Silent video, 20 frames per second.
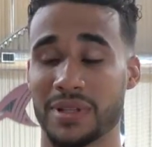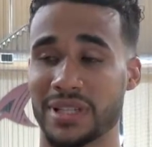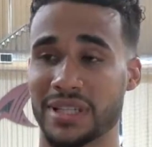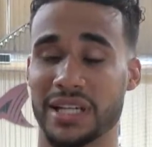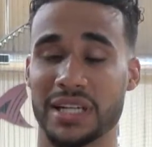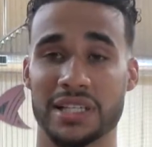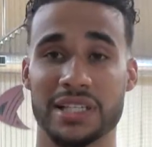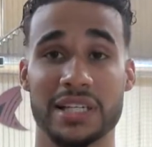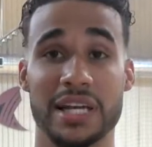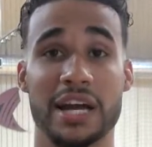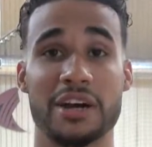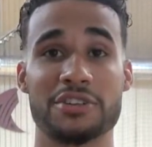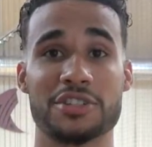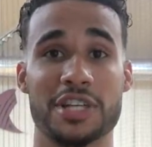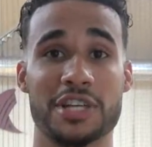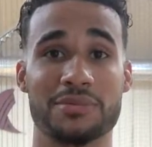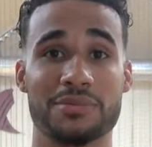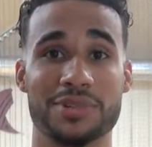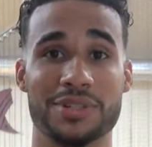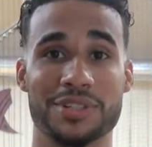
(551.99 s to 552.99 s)
luckily I
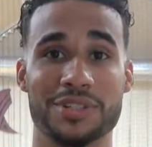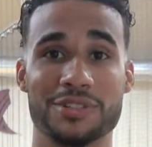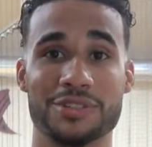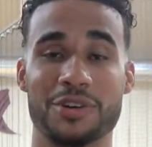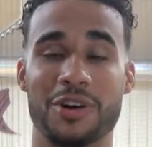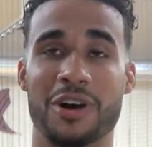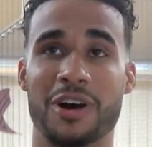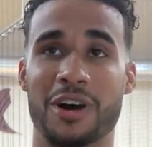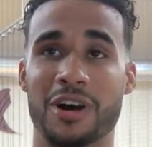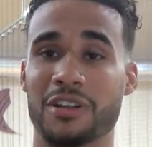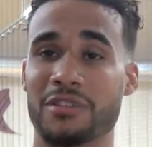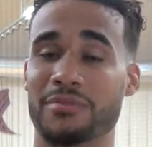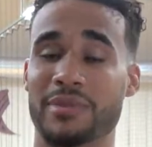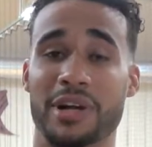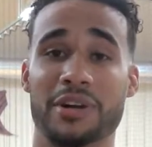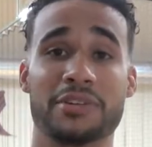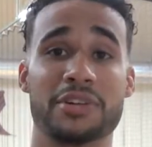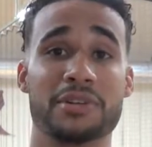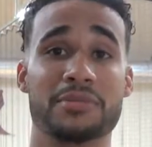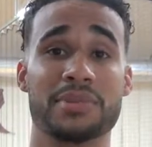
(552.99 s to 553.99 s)
was able to do all of
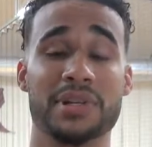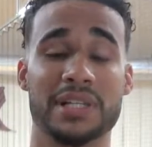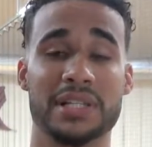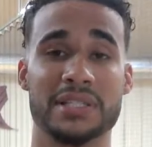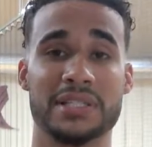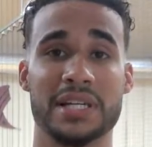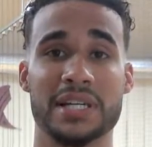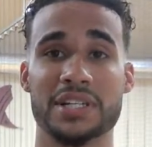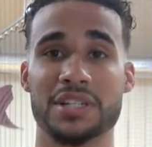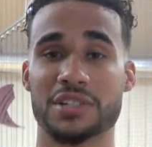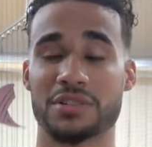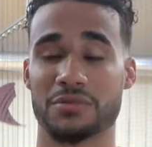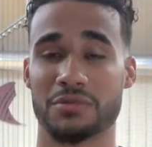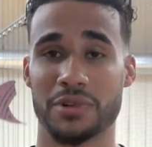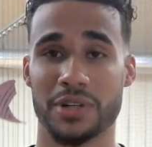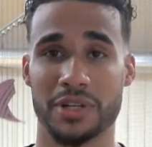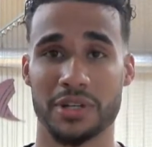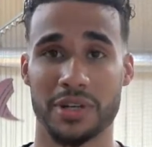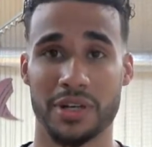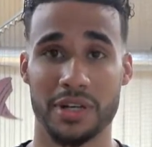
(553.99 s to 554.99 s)
my rehabilitation
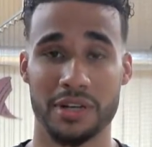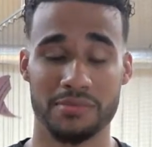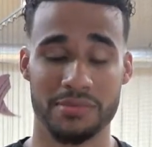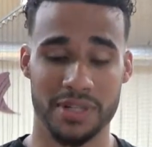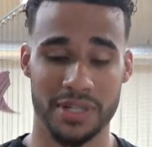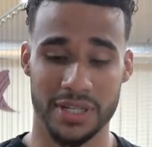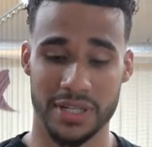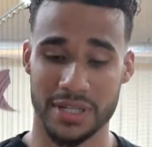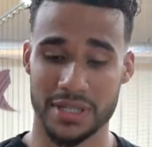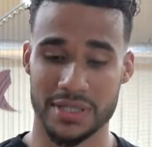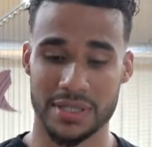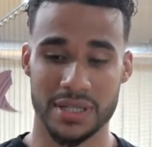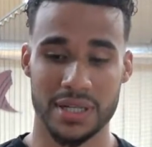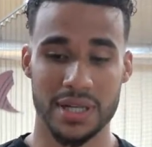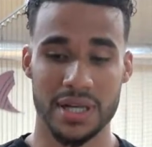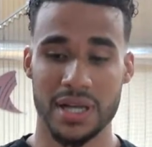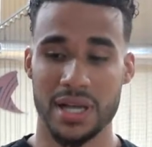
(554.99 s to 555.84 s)
work on it, because